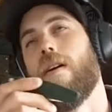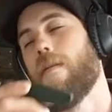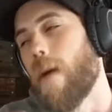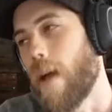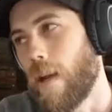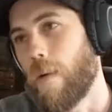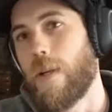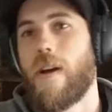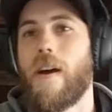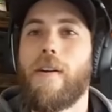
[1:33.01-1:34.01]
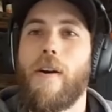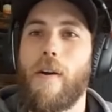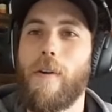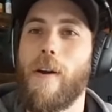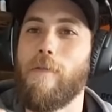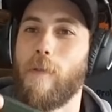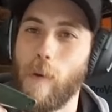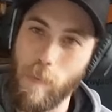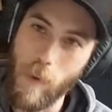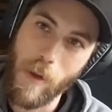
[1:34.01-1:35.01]
Man, I wish I had an auto
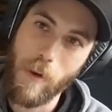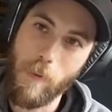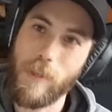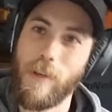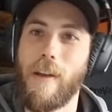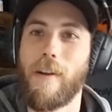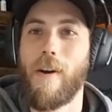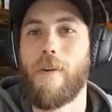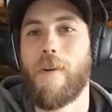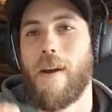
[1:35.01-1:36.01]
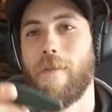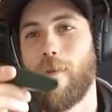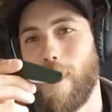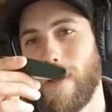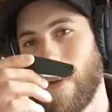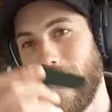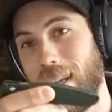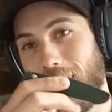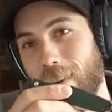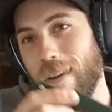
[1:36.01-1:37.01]
940. Man, I wish I had an auto 940. So
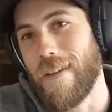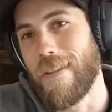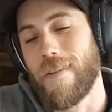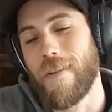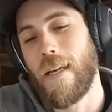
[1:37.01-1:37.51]
here it is.